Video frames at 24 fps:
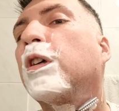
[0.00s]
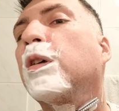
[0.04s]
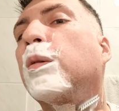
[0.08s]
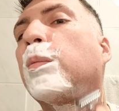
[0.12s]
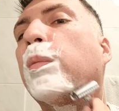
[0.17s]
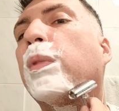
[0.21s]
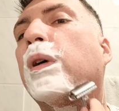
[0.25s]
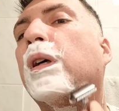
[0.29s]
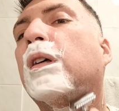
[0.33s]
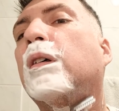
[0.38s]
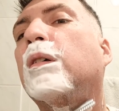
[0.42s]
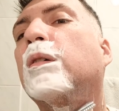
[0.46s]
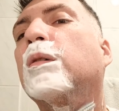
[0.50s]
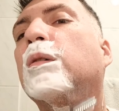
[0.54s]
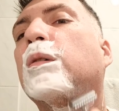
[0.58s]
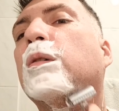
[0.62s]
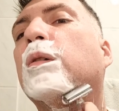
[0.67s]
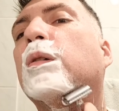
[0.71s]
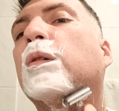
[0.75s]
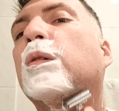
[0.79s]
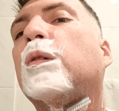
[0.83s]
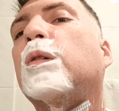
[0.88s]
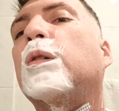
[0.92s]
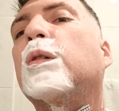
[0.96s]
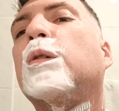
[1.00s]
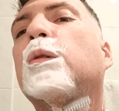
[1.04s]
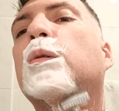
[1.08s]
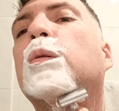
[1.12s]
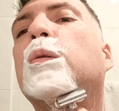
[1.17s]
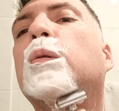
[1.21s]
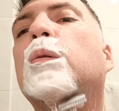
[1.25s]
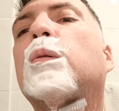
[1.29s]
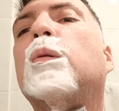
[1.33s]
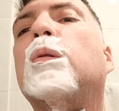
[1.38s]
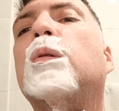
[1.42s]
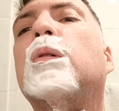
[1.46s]
about or
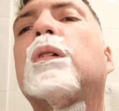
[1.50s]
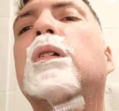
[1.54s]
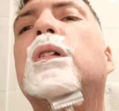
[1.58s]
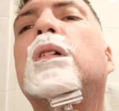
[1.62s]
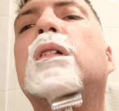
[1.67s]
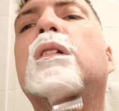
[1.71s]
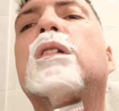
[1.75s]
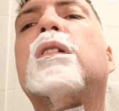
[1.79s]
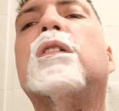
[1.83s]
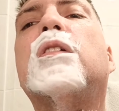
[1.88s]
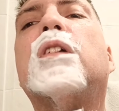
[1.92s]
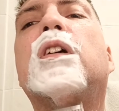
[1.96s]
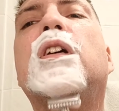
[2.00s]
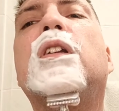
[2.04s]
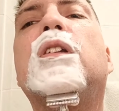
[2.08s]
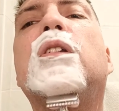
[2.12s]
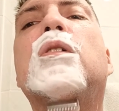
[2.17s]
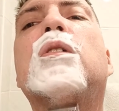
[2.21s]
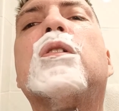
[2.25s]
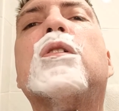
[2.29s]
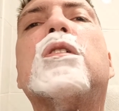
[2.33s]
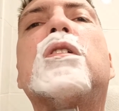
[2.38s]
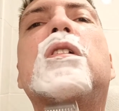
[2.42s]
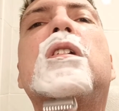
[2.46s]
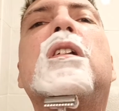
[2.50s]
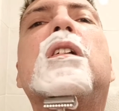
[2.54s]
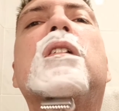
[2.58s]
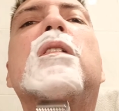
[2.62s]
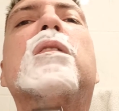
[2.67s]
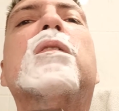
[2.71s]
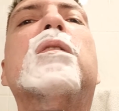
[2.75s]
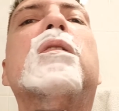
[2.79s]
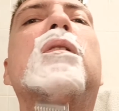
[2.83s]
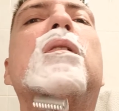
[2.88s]
to train yourself